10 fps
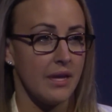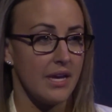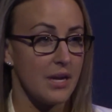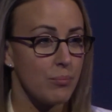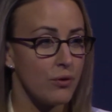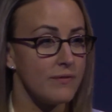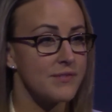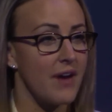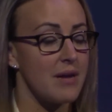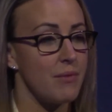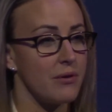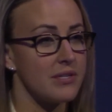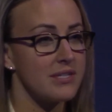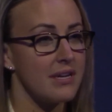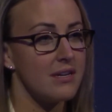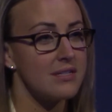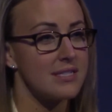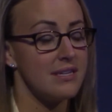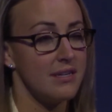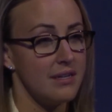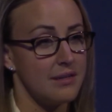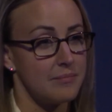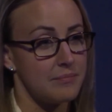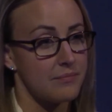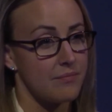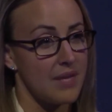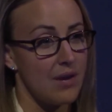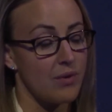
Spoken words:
It improves fine motor skills. It